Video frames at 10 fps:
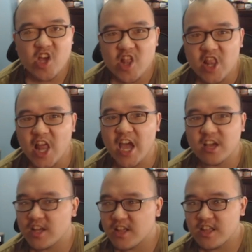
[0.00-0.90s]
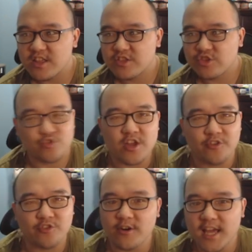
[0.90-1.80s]
Like 3 or
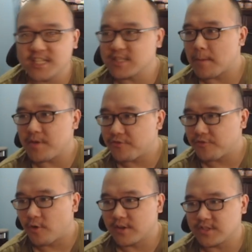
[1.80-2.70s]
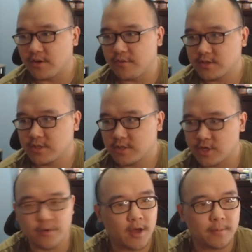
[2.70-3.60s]
4 days before this
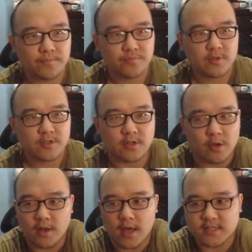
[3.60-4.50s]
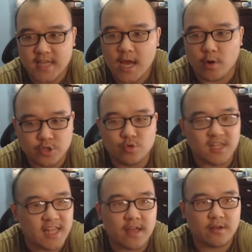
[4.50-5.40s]
showed up. So they were like a day or two
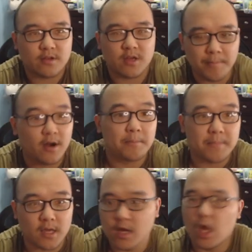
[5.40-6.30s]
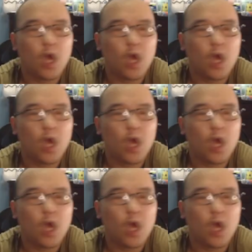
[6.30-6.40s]
late compared to me.